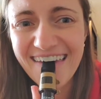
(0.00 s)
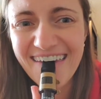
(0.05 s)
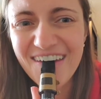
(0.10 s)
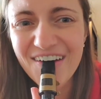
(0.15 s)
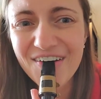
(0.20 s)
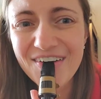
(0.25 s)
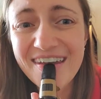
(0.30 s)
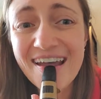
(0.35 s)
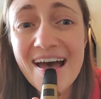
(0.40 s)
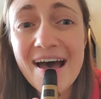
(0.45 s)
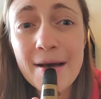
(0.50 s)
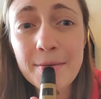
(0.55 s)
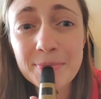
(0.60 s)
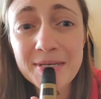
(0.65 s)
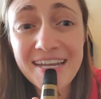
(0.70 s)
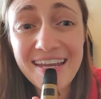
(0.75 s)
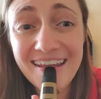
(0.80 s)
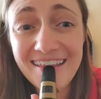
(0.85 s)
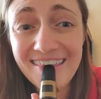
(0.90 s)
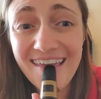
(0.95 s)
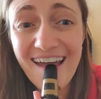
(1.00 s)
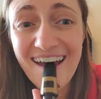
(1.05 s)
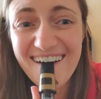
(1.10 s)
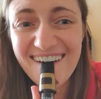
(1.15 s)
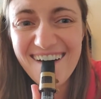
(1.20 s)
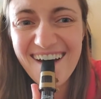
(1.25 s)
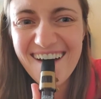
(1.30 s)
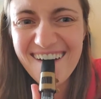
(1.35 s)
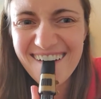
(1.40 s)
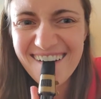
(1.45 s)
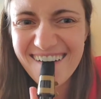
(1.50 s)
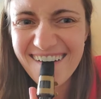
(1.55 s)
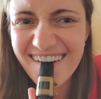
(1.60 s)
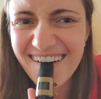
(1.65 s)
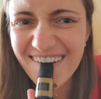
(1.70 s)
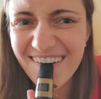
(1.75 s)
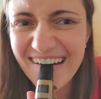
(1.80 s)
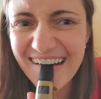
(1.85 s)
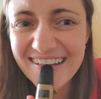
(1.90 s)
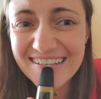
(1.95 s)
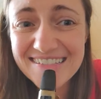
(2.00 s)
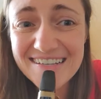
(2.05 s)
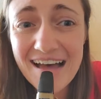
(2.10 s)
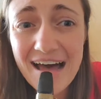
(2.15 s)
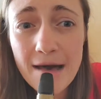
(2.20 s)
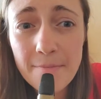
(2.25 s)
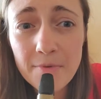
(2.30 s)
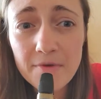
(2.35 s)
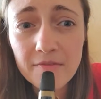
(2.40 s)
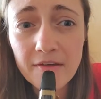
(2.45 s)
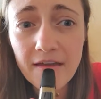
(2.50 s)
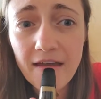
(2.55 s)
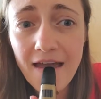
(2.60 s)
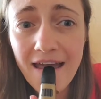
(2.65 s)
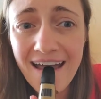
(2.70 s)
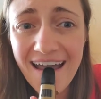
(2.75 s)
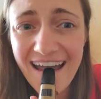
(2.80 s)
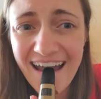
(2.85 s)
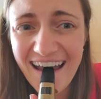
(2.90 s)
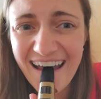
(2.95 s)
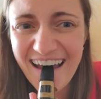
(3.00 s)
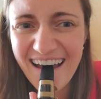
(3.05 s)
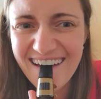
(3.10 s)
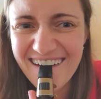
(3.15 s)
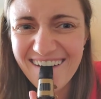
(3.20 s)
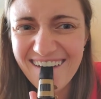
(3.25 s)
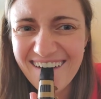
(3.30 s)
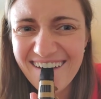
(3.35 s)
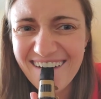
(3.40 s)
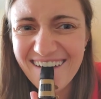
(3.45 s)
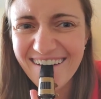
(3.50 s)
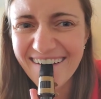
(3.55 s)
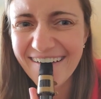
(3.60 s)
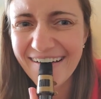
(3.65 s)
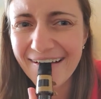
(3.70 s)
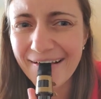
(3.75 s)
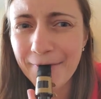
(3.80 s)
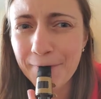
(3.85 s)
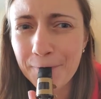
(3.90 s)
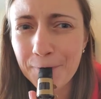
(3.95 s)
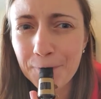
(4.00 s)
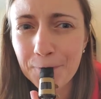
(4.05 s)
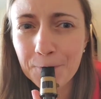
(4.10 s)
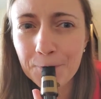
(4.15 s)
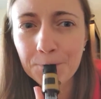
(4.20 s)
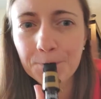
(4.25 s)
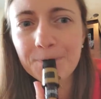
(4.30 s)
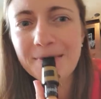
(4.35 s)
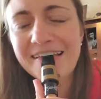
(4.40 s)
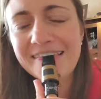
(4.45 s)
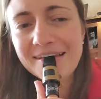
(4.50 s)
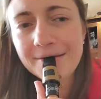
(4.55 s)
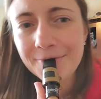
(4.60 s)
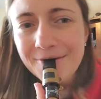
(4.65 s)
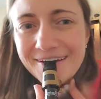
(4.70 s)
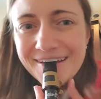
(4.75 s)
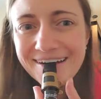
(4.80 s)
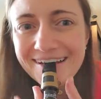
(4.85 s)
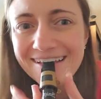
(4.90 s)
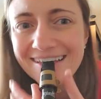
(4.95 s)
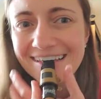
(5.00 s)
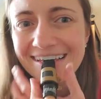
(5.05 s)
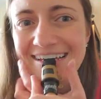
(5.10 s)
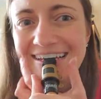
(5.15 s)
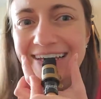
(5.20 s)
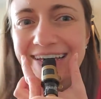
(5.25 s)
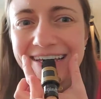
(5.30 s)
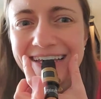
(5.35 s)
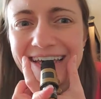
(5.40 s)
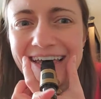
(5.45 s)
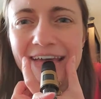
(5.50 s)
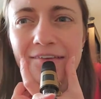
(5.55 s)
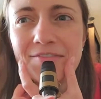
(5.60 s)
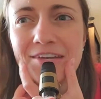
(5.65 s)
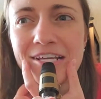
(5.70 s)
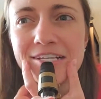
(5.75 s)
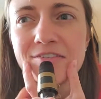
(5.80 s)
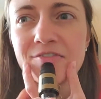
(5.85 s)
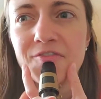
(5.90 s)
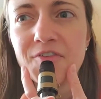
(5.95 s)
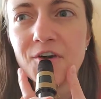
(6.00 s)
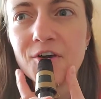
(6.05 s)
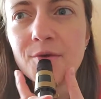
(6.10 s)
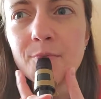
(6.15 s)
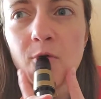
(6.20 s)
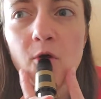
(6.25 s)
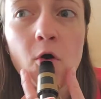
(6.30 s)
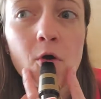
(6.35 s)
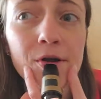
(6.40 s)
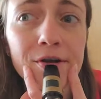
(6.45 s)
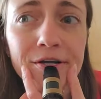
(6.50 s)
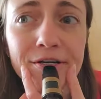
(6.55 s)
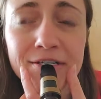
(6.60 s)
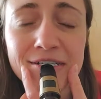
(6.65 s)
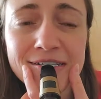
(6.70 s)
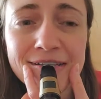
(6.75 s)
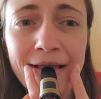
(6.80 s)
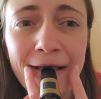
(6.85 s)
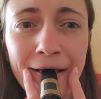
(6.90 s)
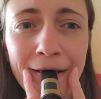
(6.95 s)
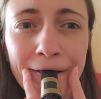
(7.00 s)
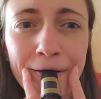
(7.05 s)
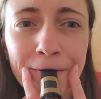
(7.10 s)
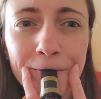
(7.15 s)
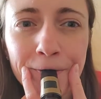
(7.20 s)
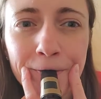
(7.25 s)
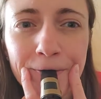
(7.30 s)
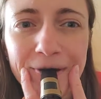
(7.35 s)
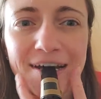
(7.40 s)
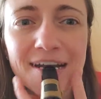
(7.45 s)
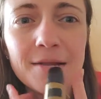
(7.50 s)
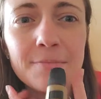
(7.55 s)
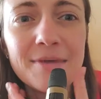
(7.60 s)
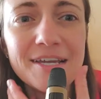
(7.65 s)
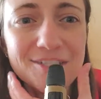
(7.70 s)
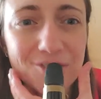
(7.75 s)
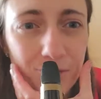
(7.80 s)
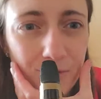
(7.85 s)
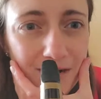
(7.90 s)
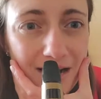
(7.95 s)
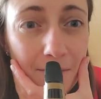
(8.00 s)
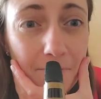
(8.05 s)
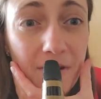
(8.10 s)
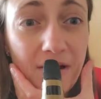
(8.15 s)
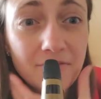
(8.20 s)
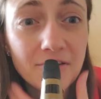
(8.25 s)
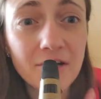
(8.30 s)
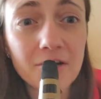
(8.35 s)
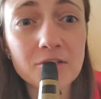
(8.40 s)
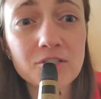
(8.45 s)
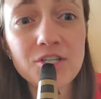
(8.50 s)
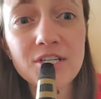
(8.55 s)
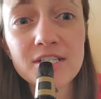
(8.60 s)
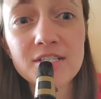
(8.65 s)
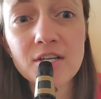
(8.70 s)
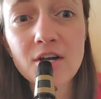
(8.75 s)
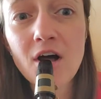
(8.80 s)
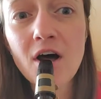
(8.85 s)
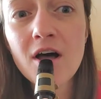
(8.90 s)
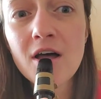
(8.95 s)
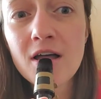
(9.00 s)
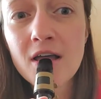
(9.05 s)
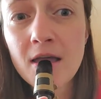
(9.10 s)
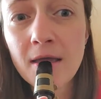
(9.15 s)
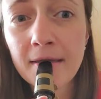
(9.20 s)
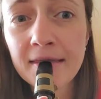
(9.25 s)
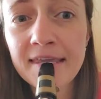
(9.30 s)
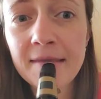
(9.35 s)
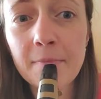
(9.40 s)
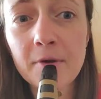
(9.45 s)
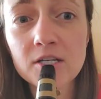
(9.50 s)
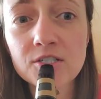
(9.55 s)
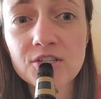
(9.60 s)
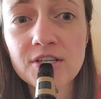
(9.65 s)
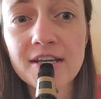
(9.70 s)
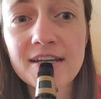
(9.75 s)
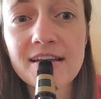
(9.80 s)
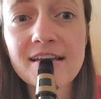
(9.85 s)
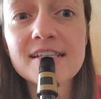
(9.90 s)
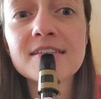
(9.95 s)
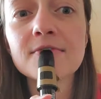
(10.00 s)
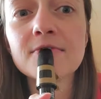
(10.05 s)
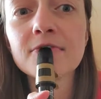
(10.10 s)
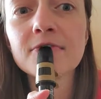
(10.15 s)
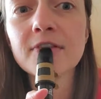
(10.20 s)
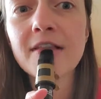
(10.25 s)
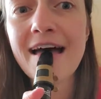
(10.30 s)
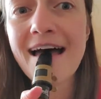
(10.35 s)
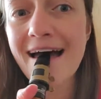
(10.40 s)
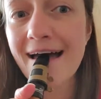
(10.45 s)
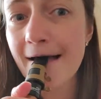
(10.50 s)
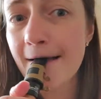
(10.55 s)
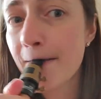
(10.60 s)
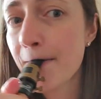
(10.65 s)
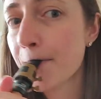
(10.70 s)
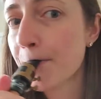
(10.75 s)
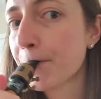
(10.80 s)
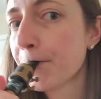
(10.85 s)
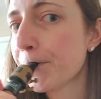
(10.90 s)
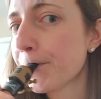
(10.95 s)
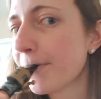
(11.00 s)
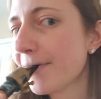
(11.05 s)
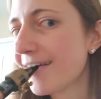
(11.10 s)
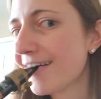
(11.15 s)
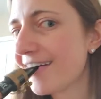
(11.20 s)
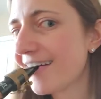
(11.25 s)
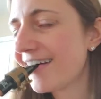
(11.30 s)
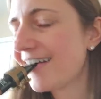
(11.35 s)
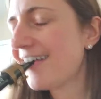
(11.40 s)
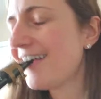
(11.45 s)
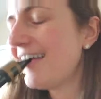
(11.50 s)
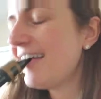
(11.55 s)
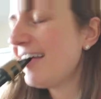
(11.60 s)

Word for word: Your top teeth go on top of it. All right, and then we're going to like have nice firm corners. We're going to make sure we're not puffing our cheeks at all. Keep our chin nice and flat good.